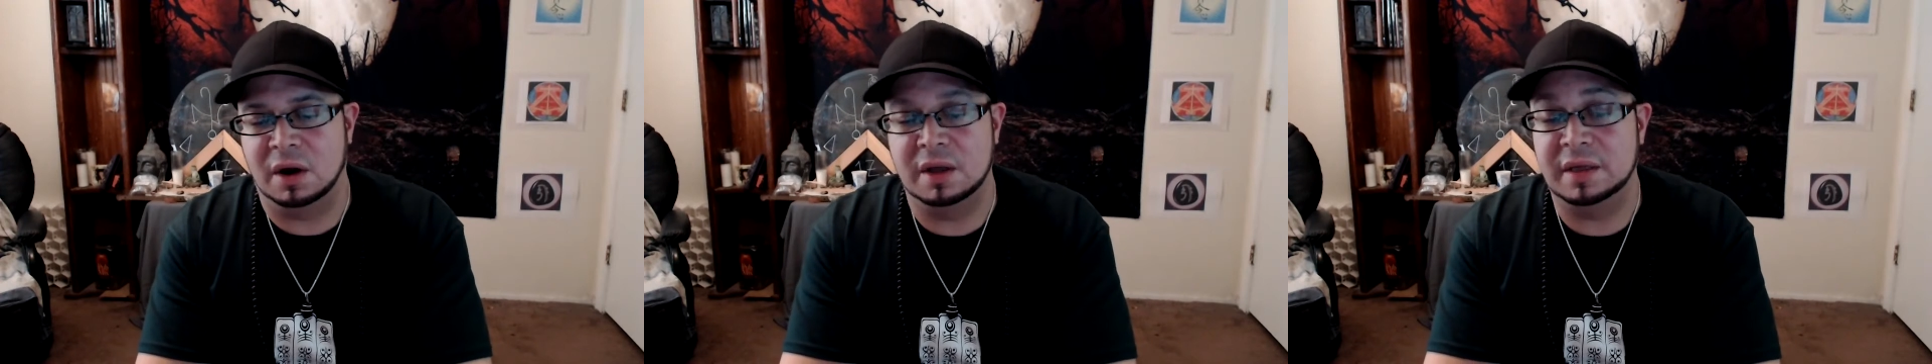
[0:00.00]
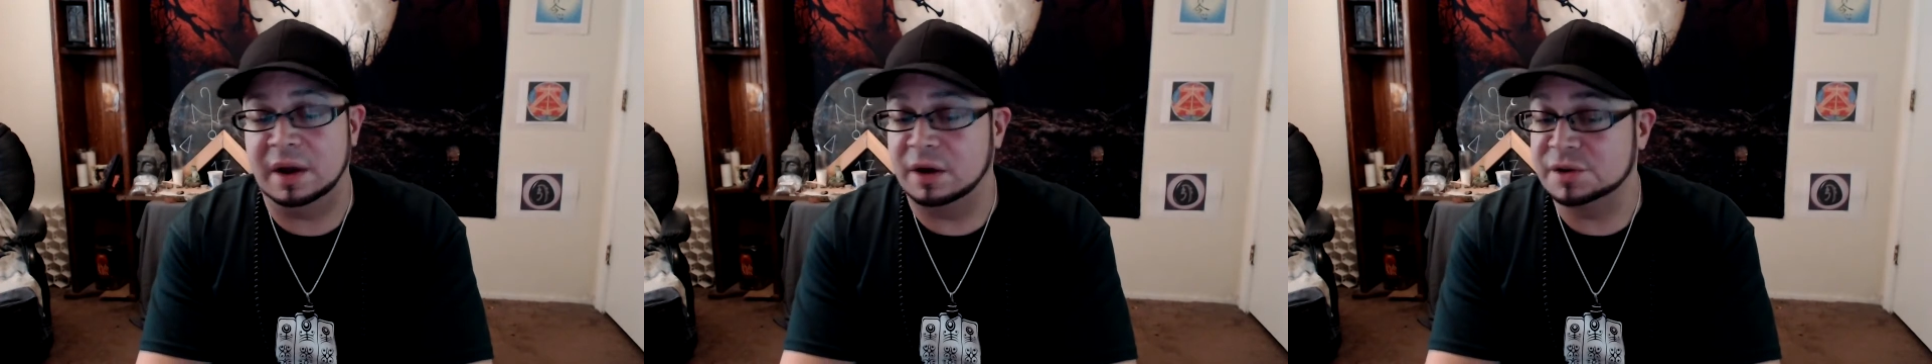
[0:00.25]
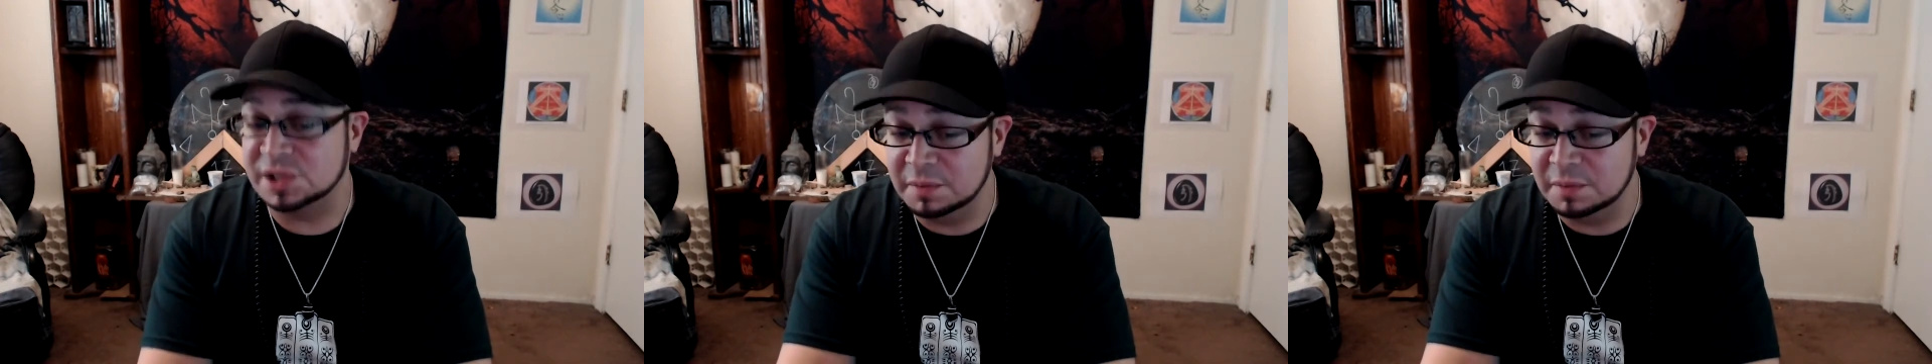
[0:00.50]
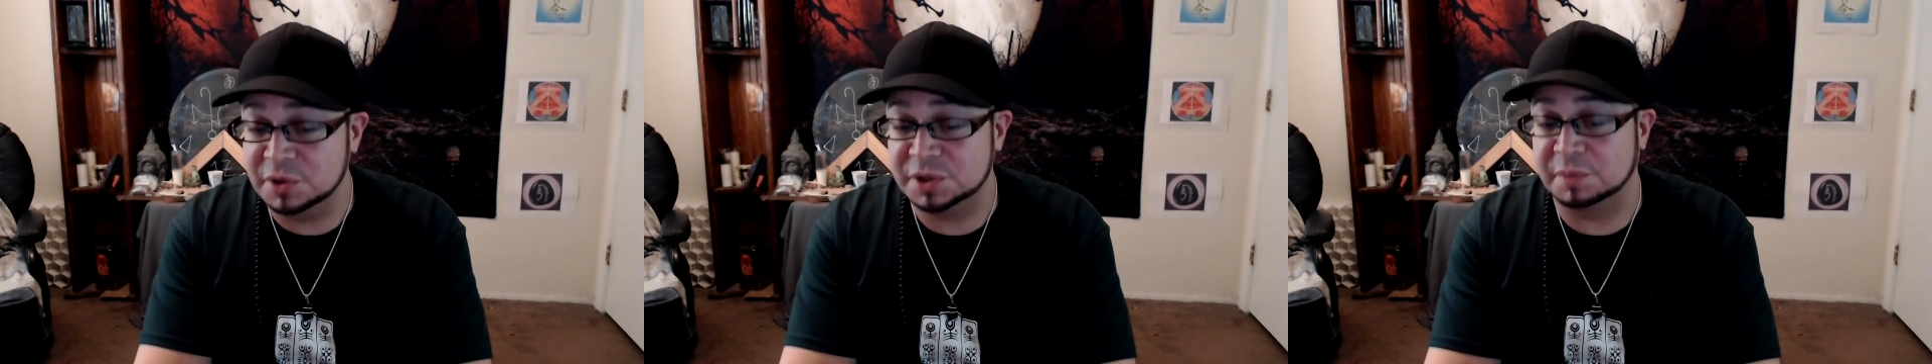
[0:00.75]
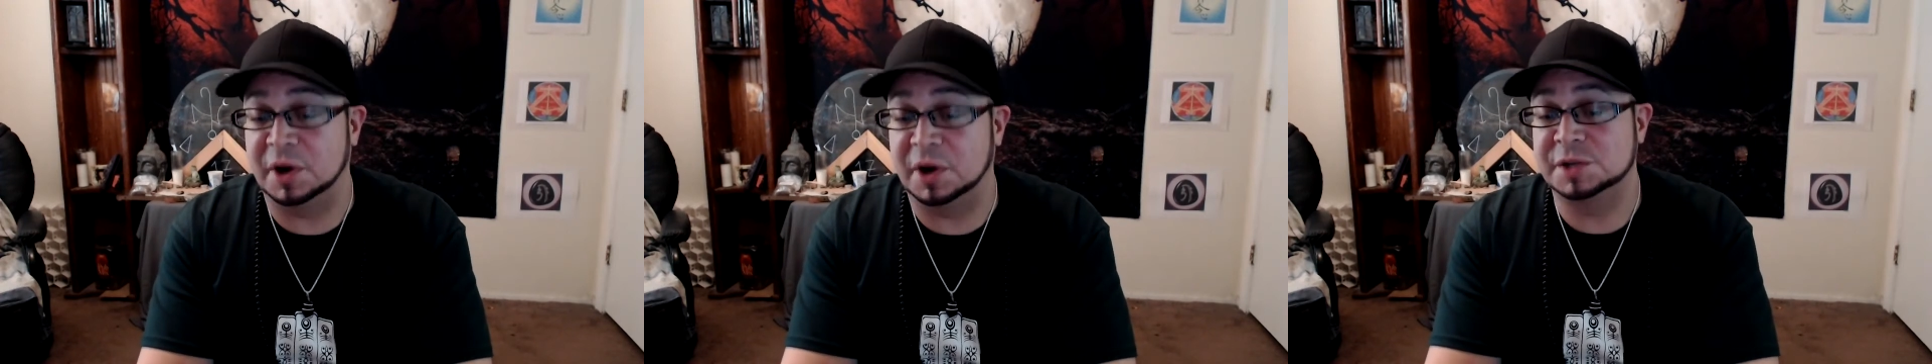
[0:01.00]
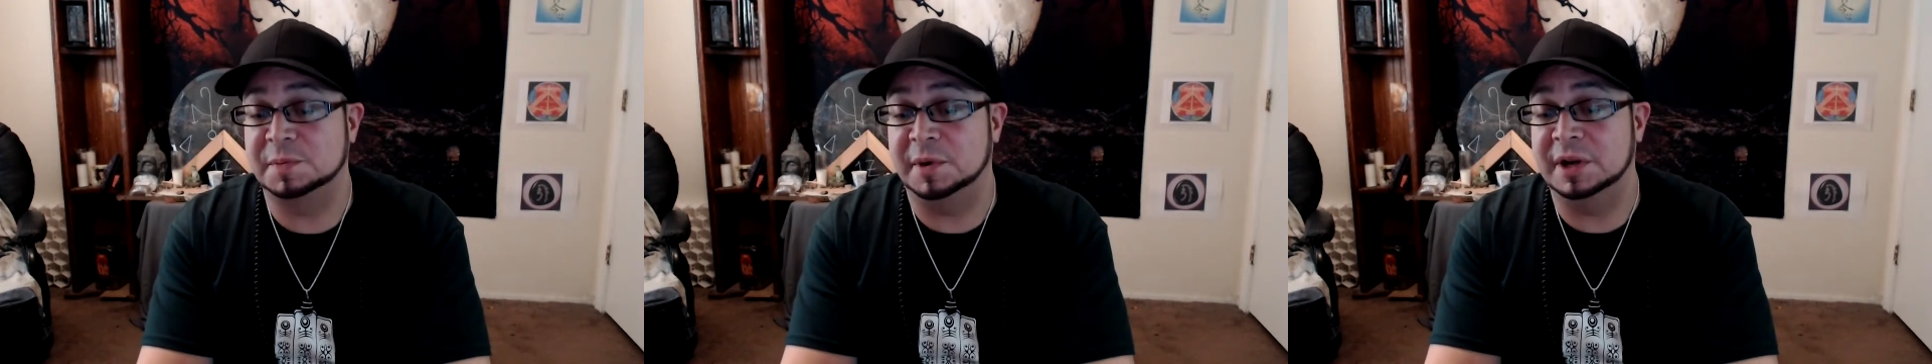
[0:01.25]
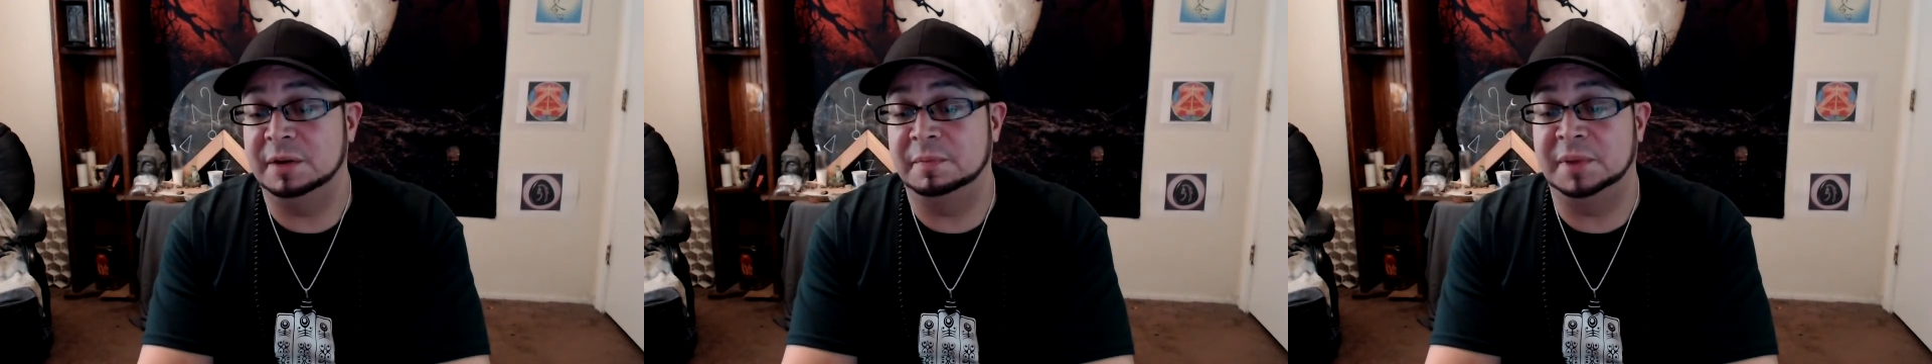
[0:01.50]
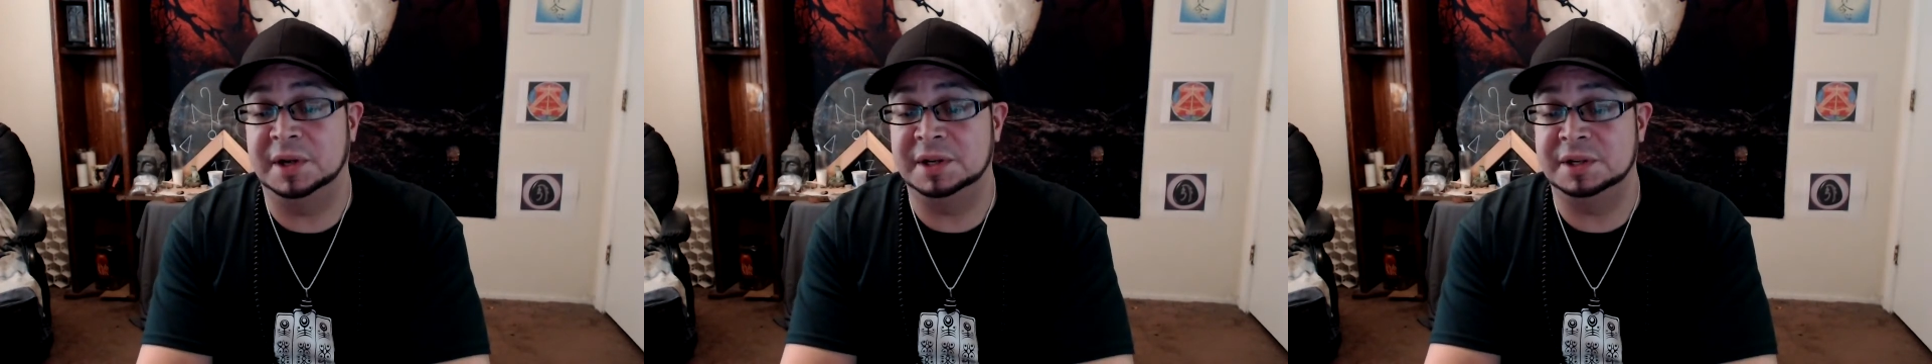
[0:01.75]
they're symbols of prosperity and
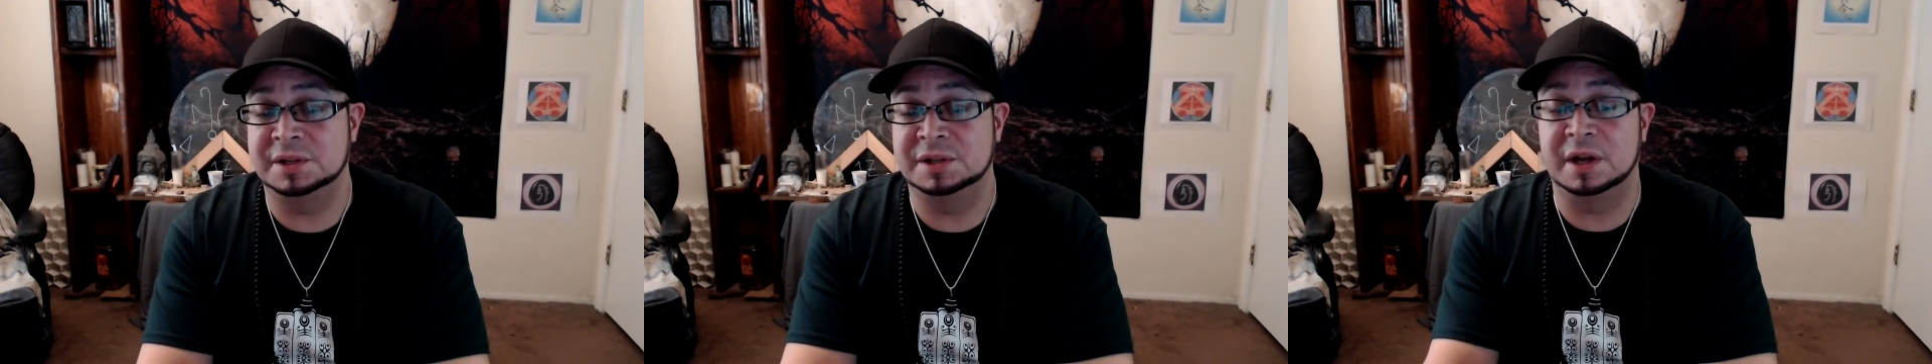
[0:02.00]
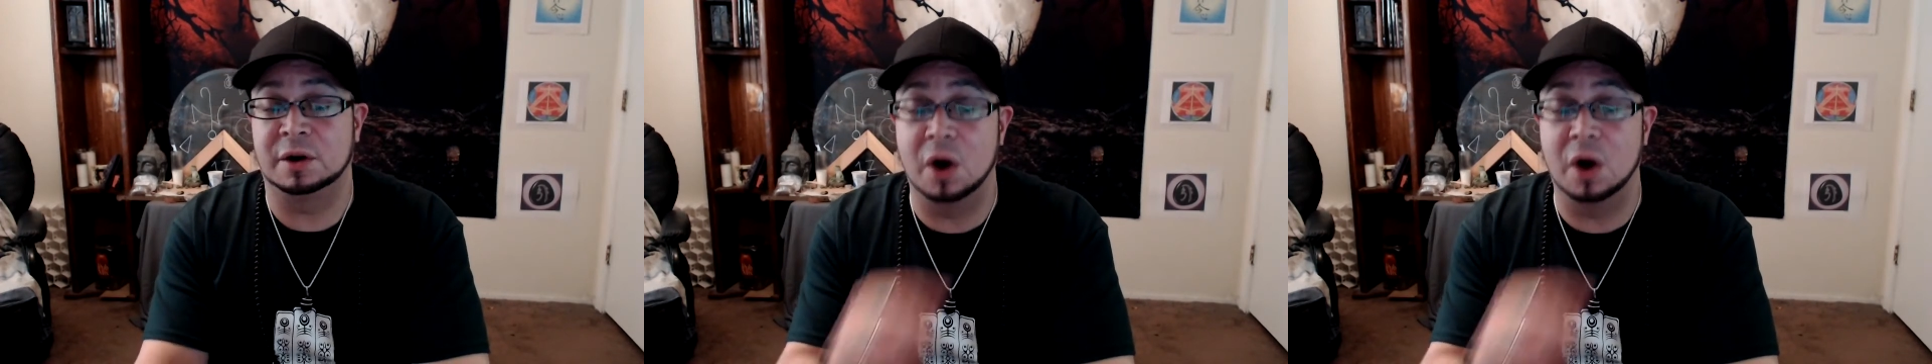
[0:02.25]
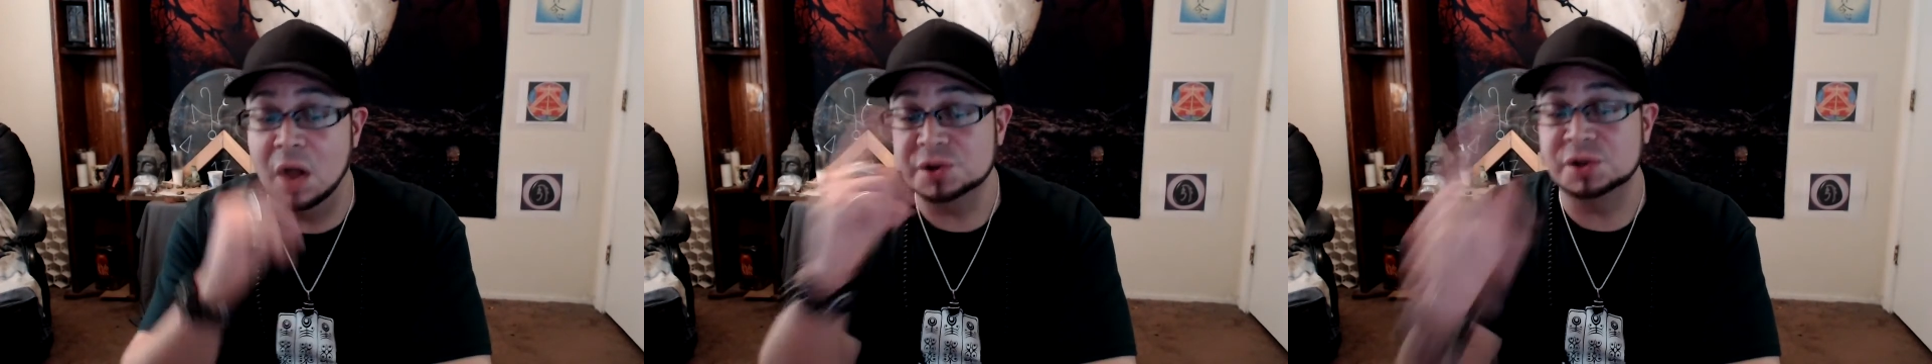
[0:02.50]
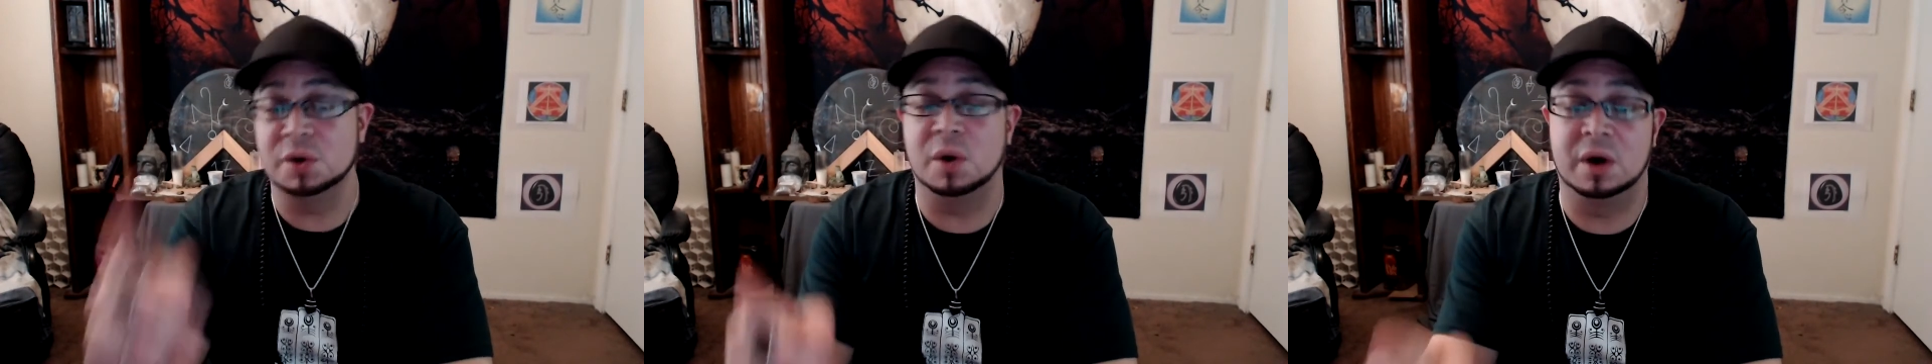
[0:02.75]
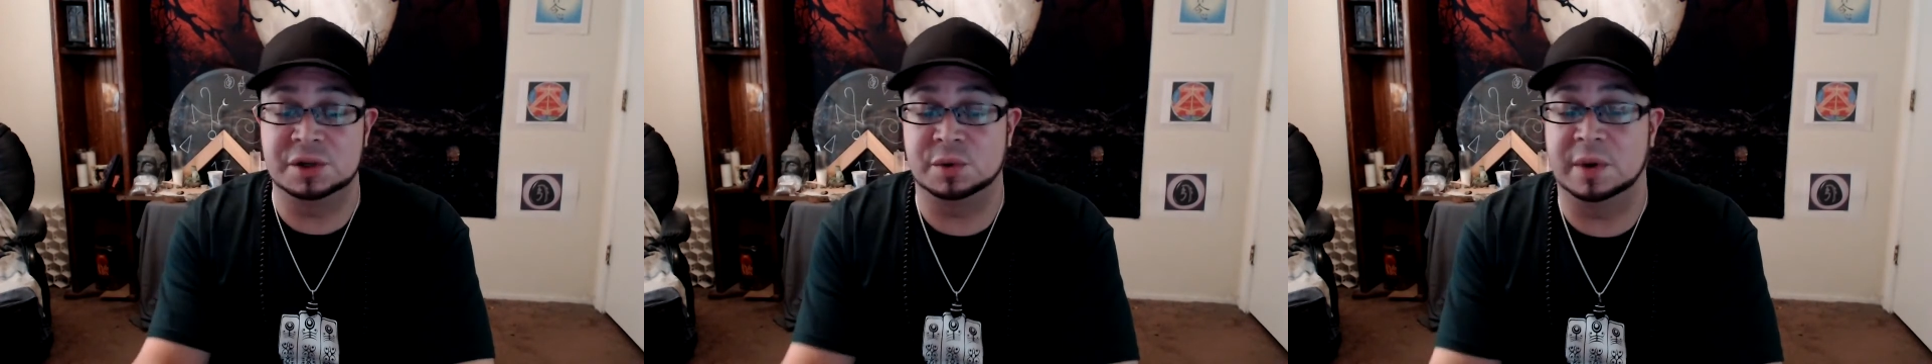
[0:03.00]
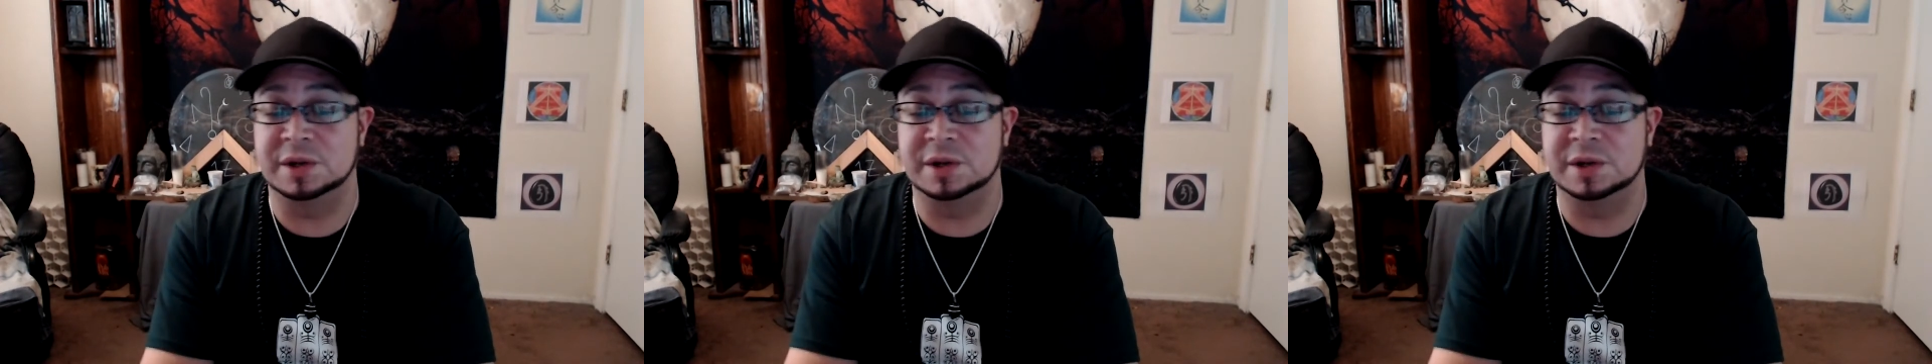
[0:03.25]
abundance that are also on its way.